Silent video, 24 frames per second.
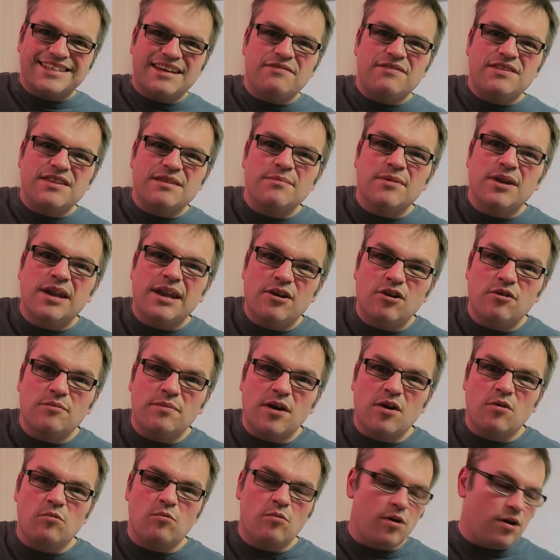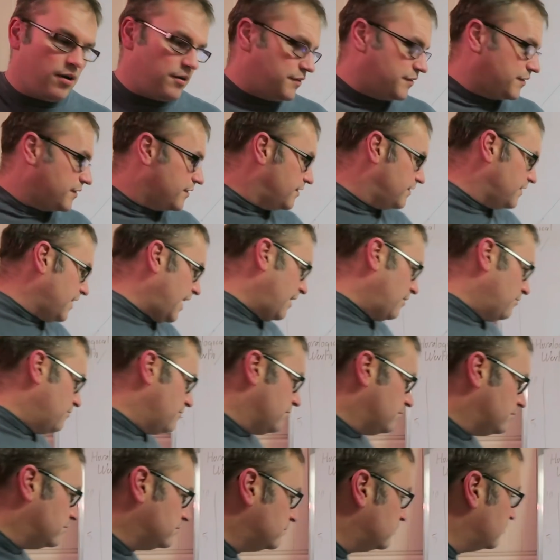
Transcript: giving them a little bit of worth. Now,